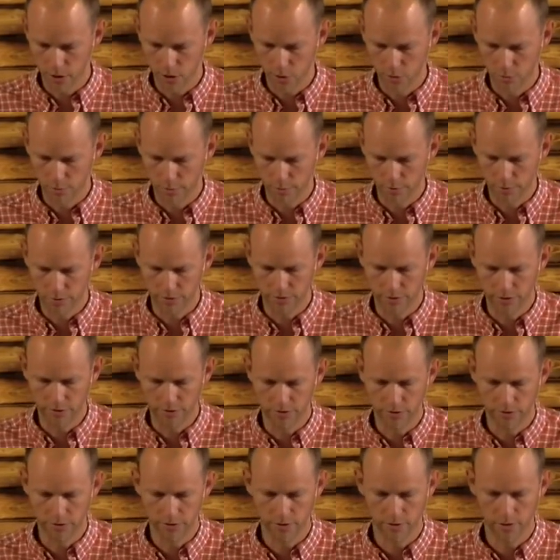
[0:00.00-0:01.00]
of Hope. If
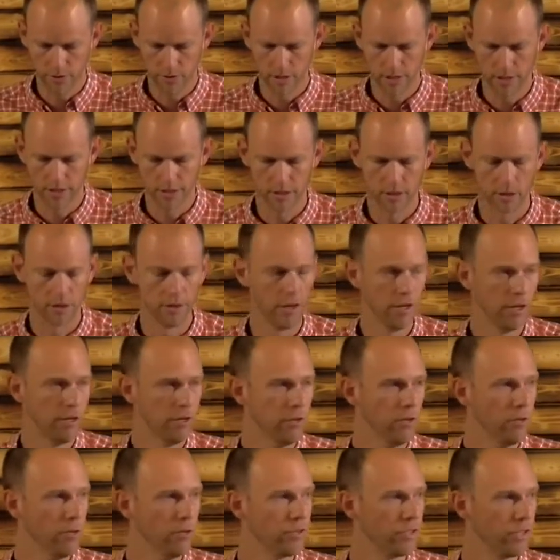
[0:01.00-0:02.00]
you've clicked on the
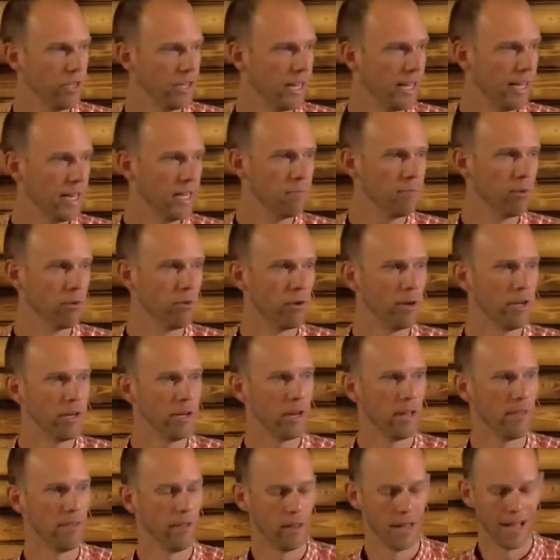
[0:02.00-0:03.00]
news at any
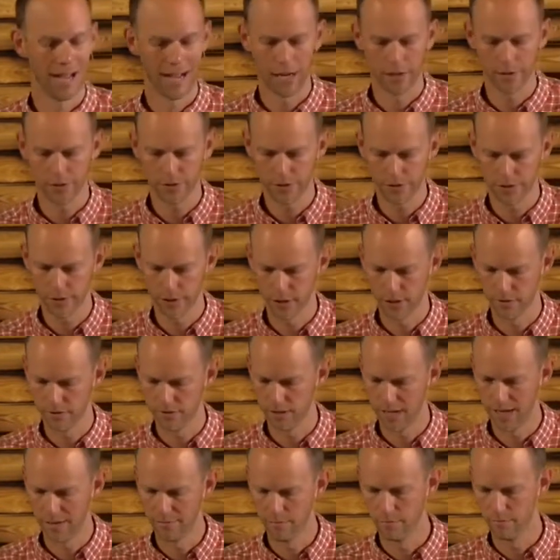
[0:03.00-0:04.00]
point in the last
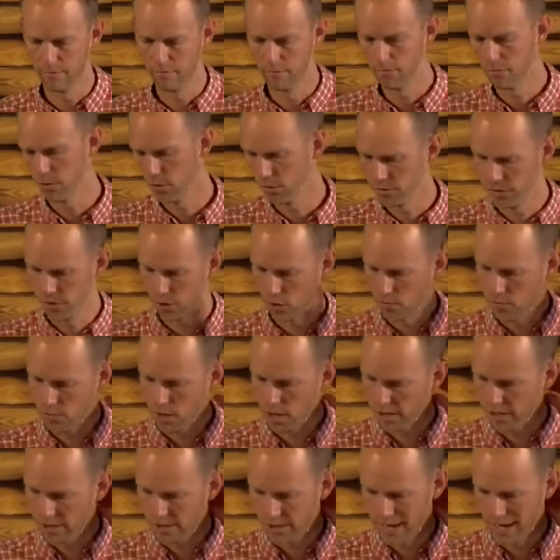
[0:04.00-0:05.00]
five or so
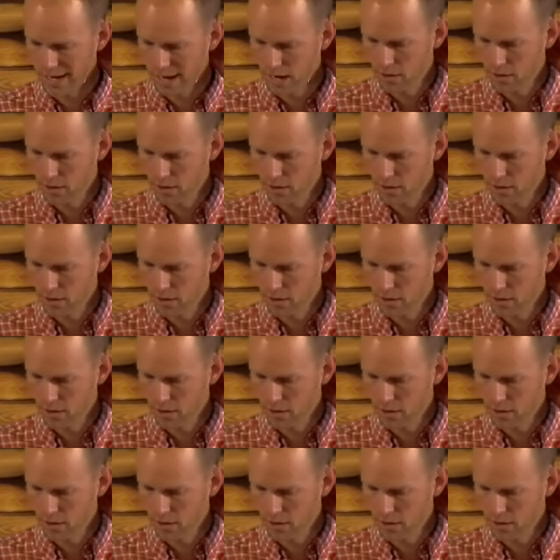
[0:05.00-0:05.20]
months